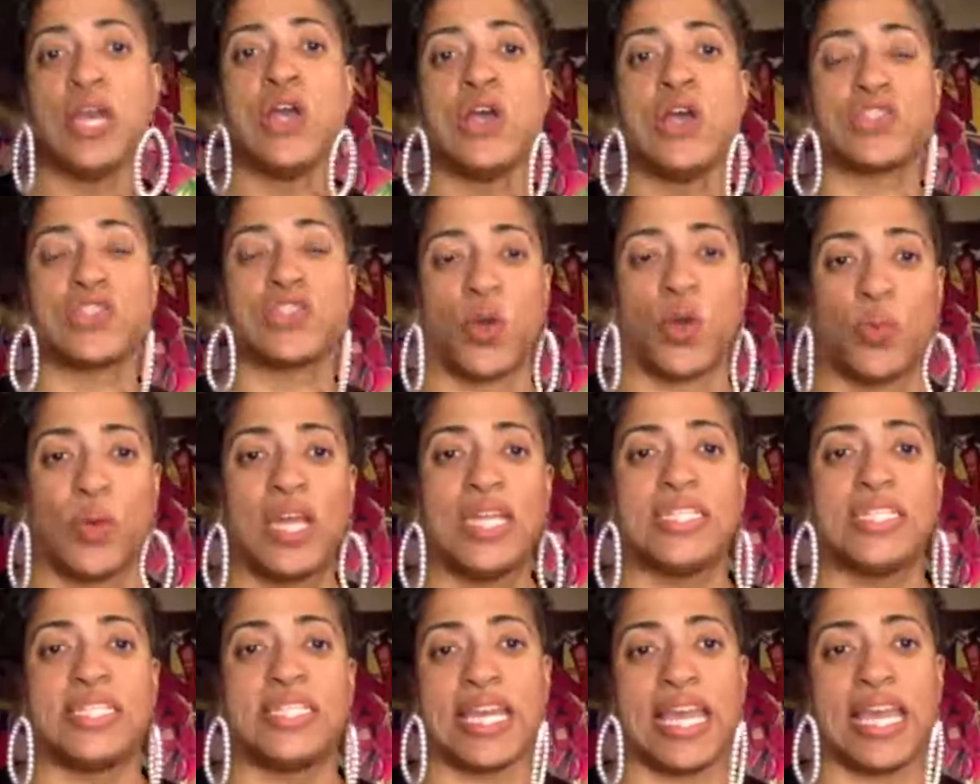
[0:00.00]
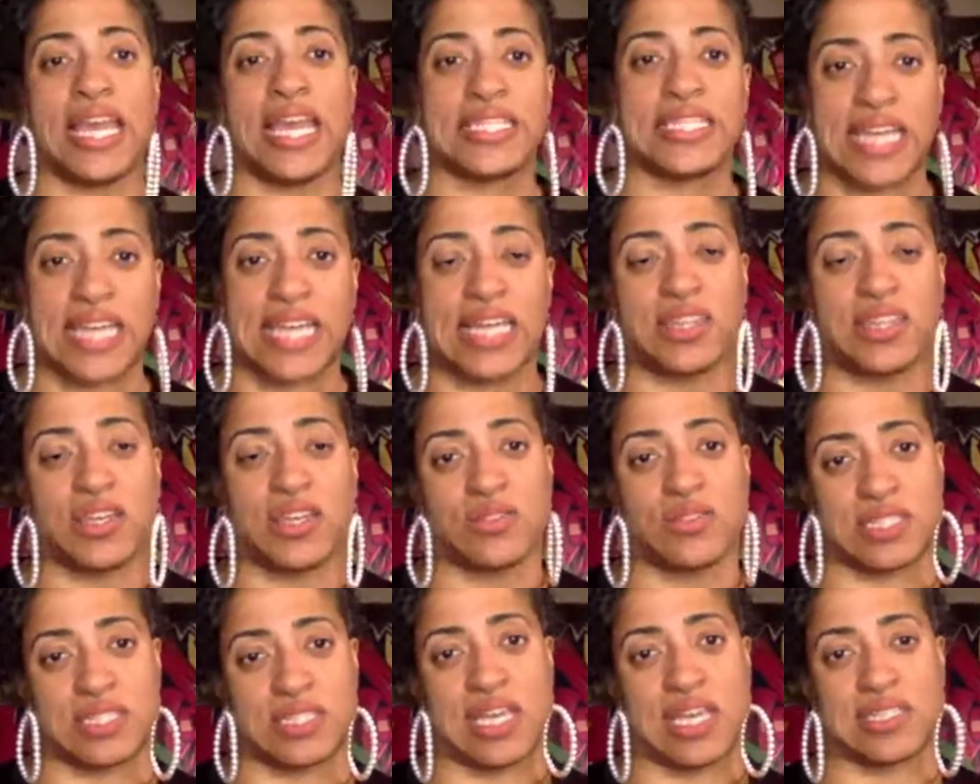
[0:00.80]
So we did take
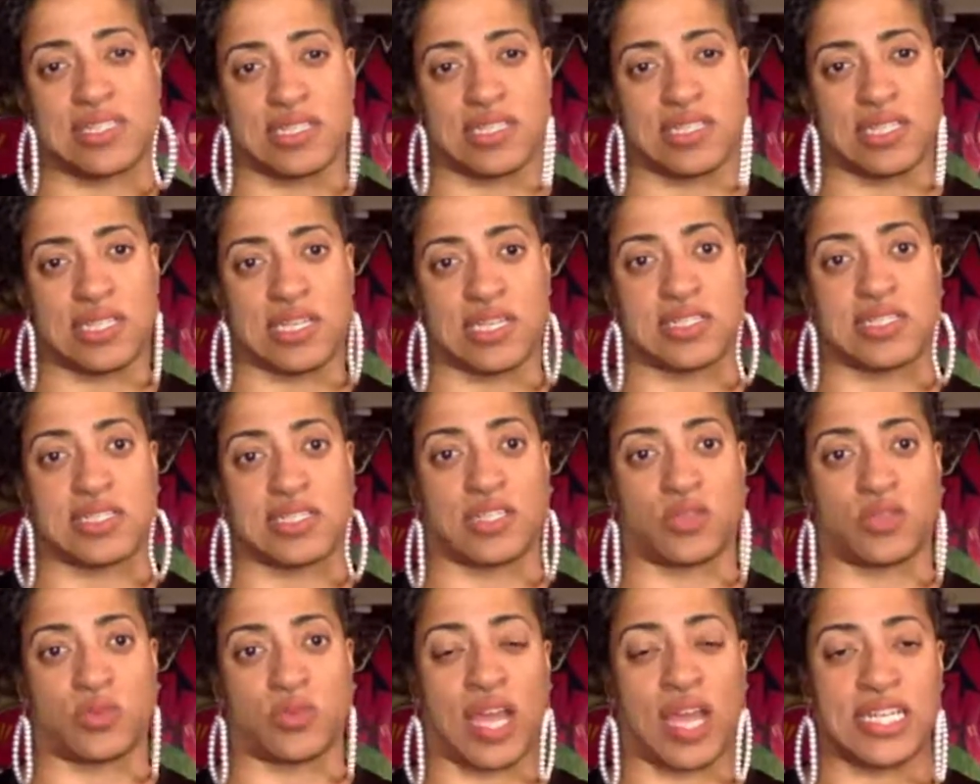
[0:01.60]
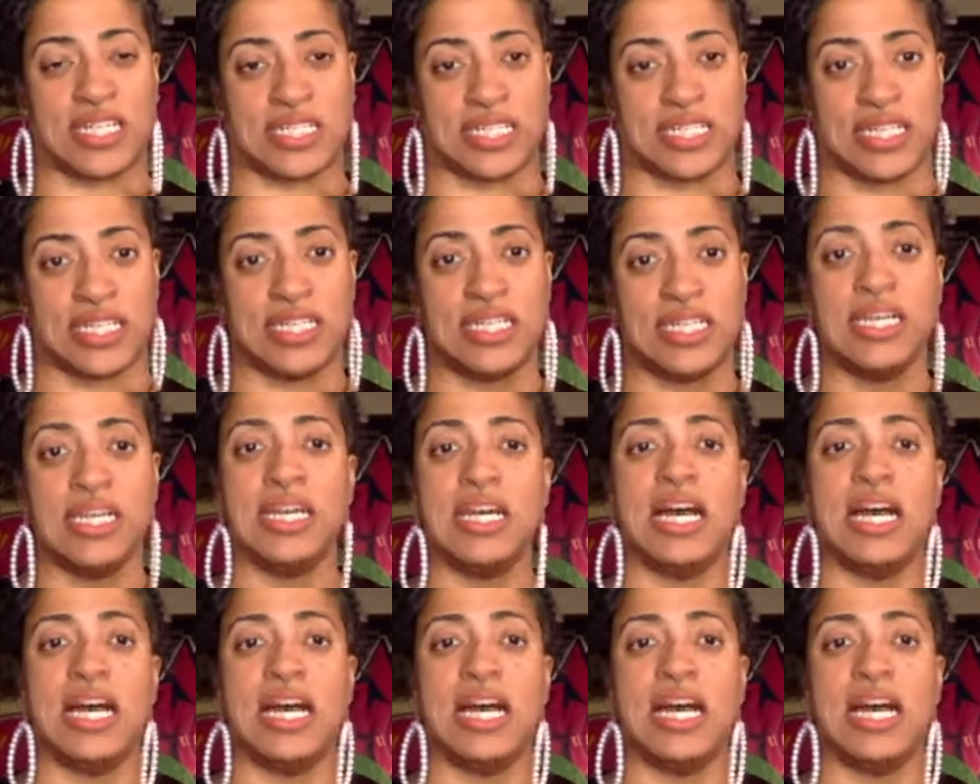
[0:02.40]
those things into consideration,